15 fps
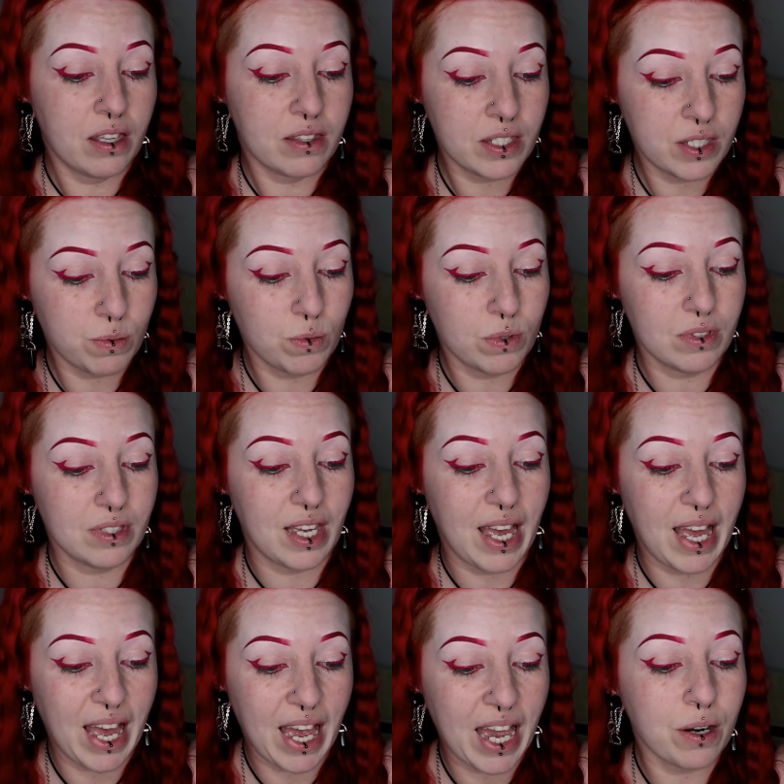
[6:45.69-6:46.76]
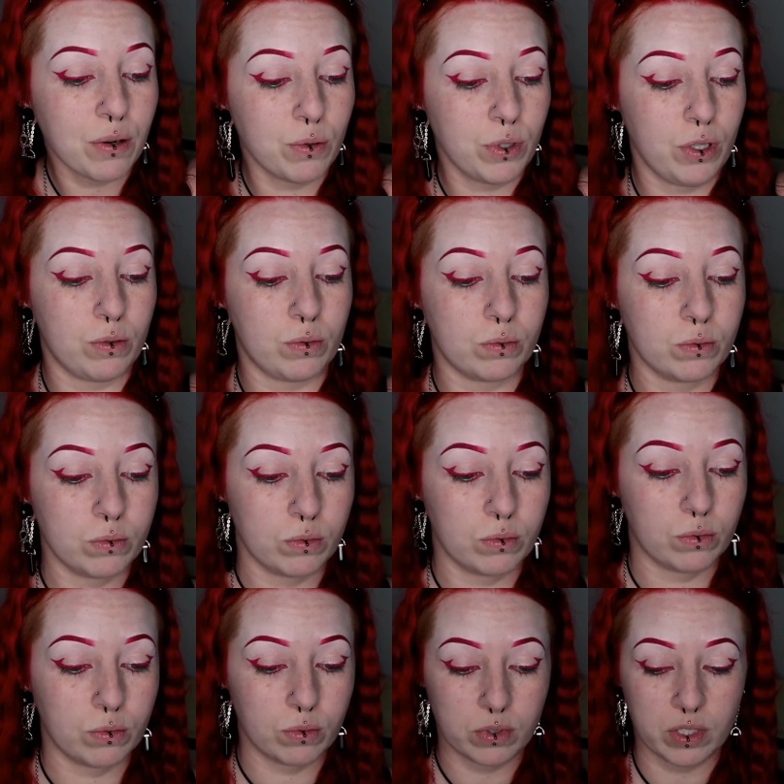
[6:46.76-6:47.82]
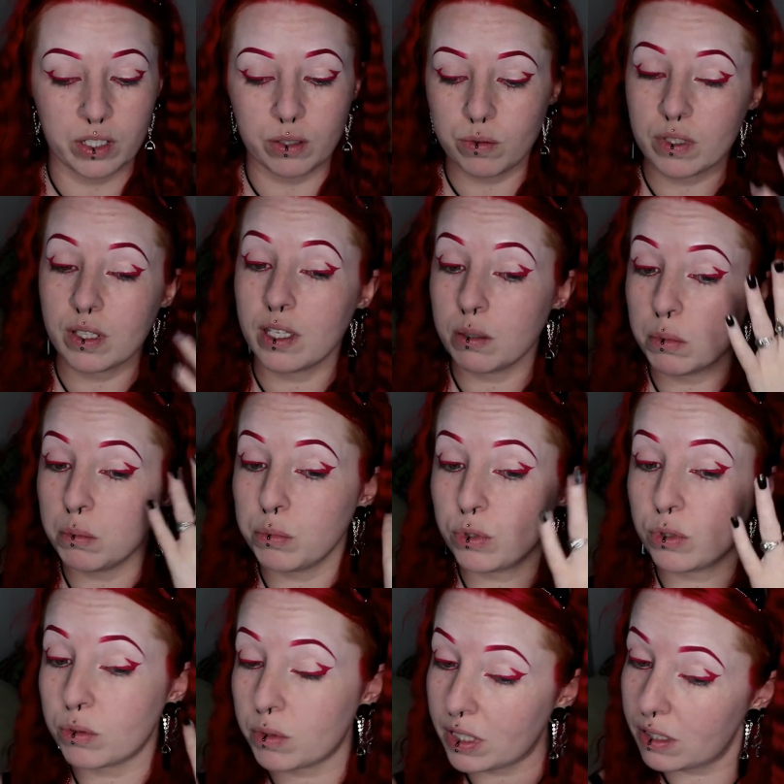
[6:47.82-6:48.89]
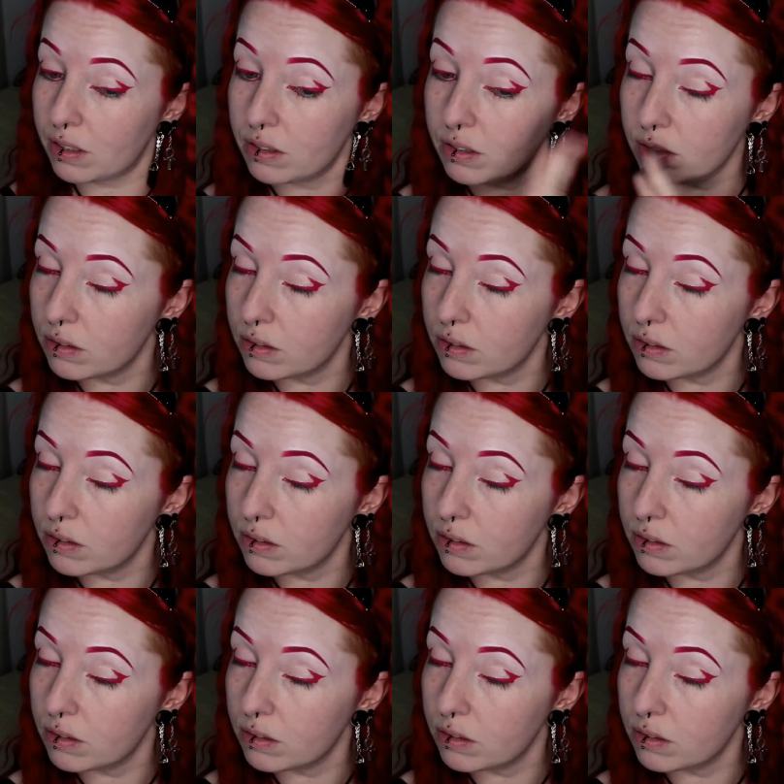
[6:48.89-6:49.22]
This one, I don't know. I don't think I'm on board with it.